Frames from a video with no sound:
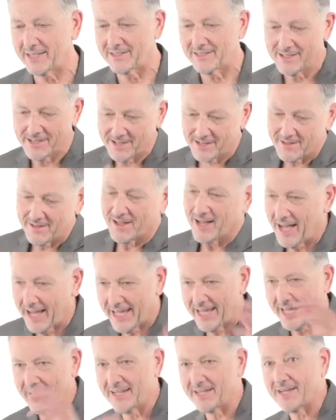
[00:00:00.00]
And
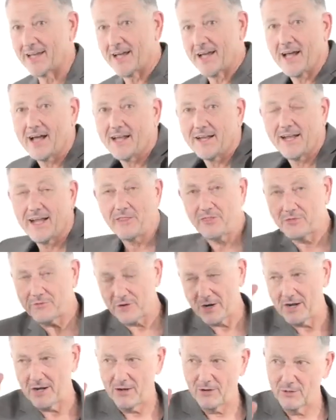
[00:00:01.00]
I hit, and I
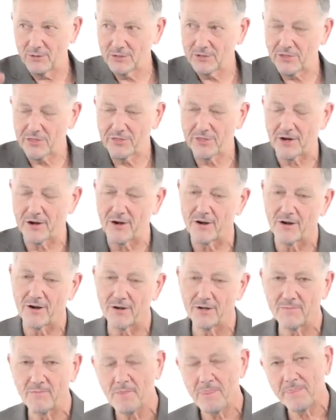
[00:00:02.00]
throw to
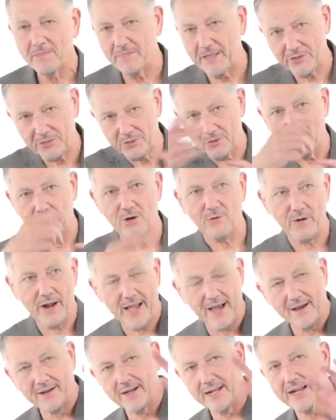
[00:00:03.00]
third, and they throw it
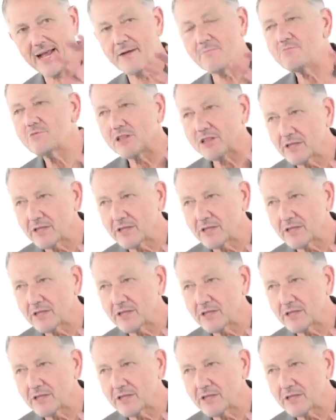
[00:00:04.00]
around, and